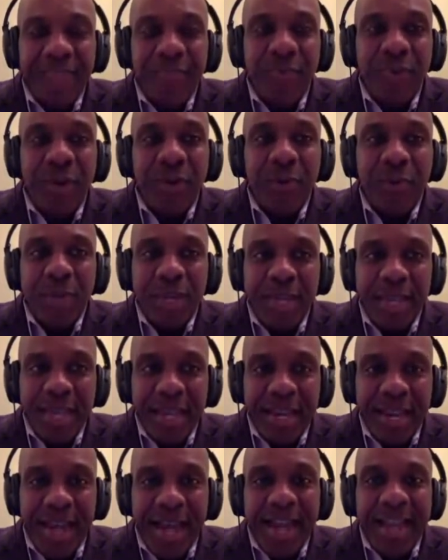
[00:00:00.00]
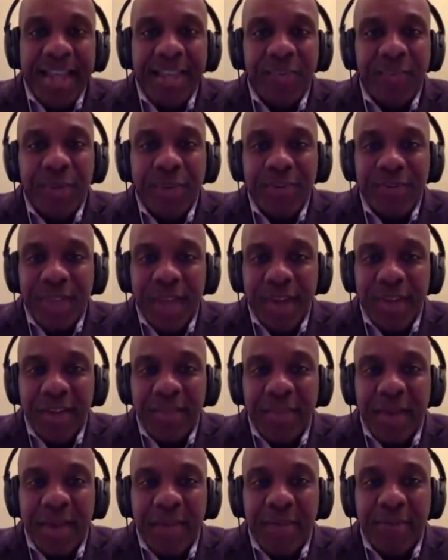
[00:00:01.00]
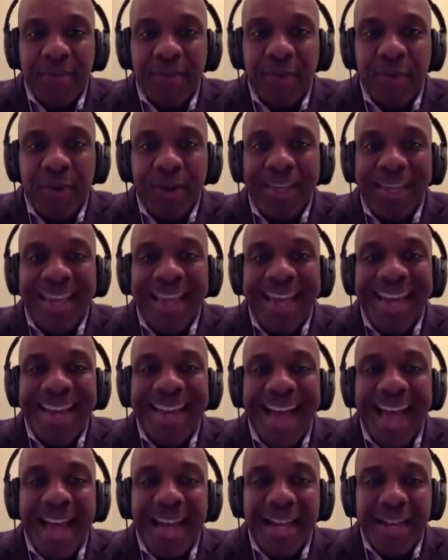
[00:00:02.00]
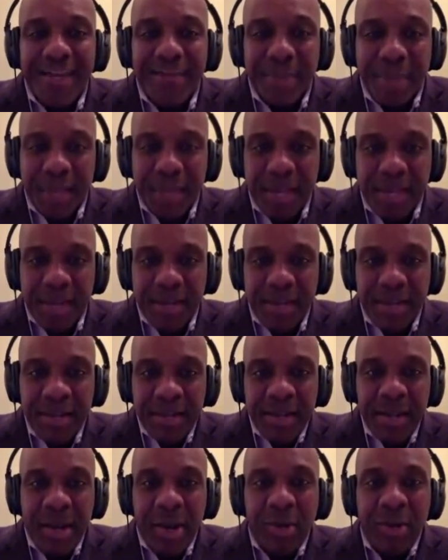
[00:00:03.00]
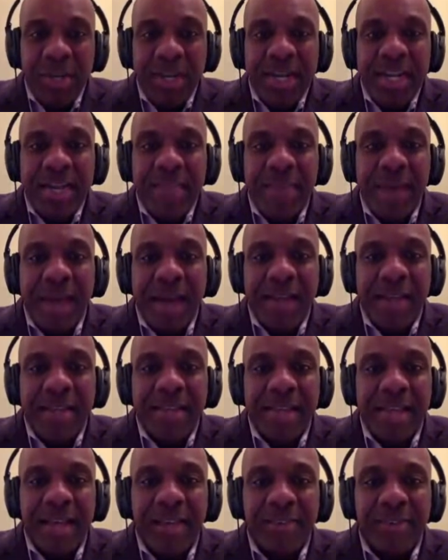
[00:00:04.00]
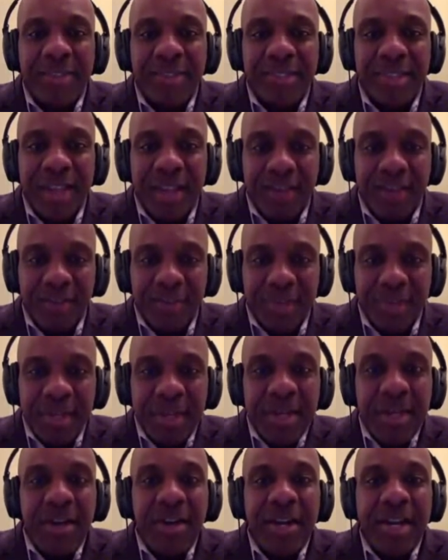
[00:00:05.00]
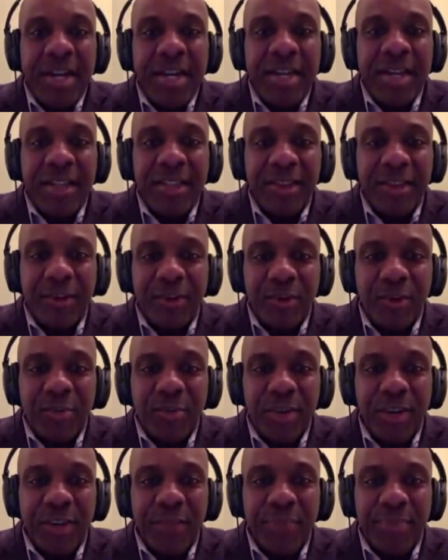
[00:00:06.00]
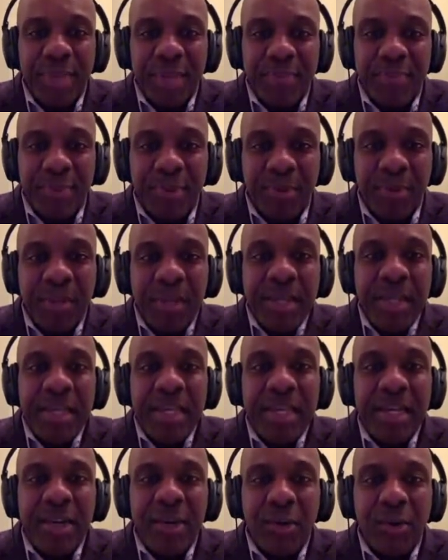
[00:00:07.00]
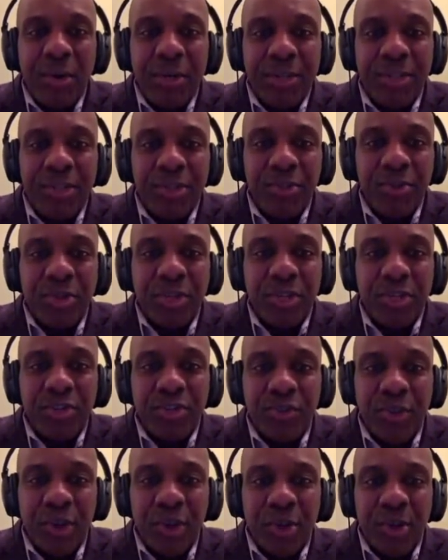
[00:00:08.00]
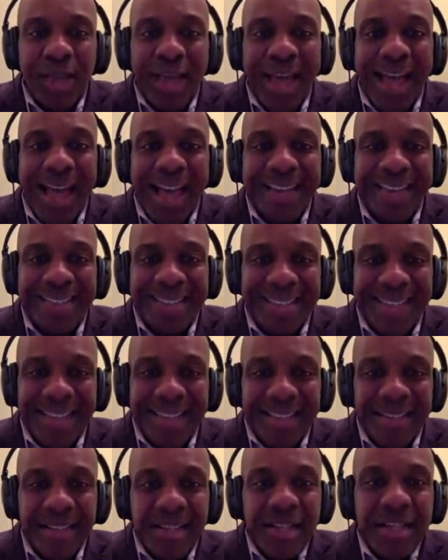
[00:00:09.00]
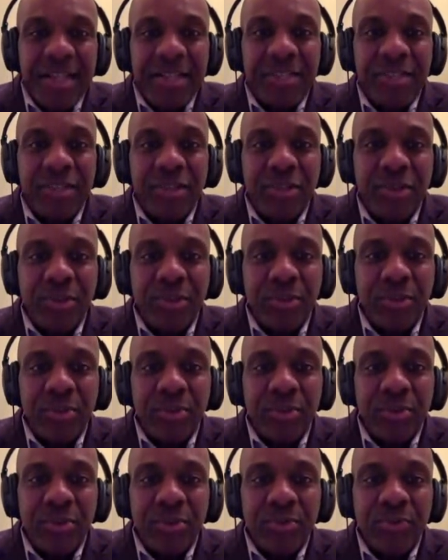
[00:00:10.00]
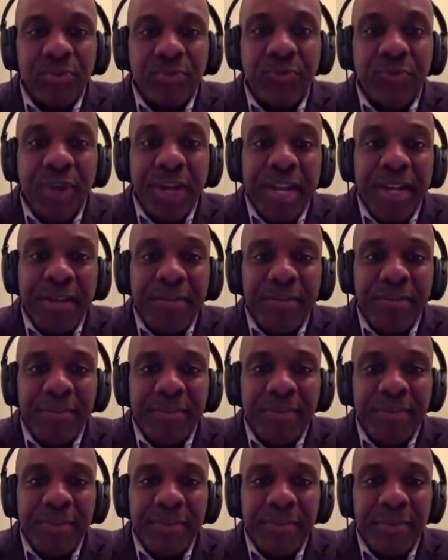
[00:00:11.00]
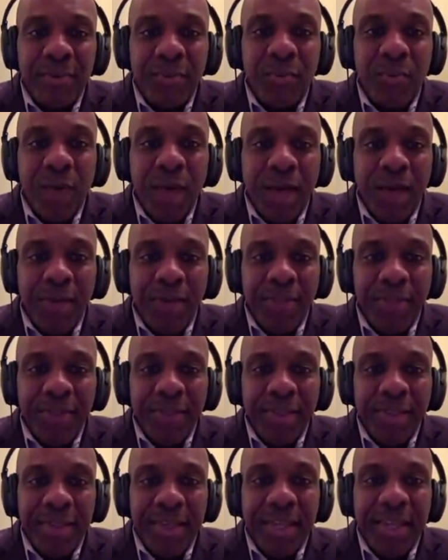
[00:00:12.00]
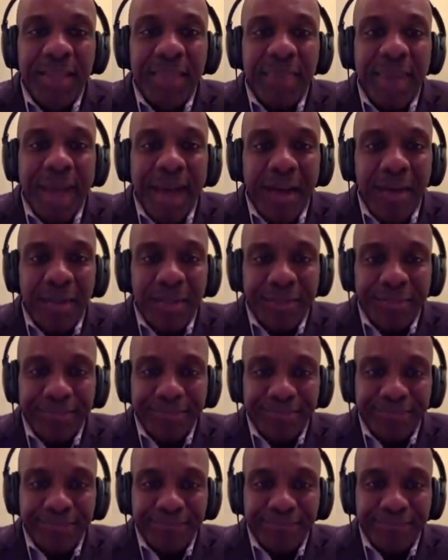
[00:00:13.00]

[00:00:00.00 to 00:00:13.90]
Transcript: that's where we cannot, as we've talked about before, cannot depend on anybody else's government or any other group of people in order to control access to freedom, wealth, and power.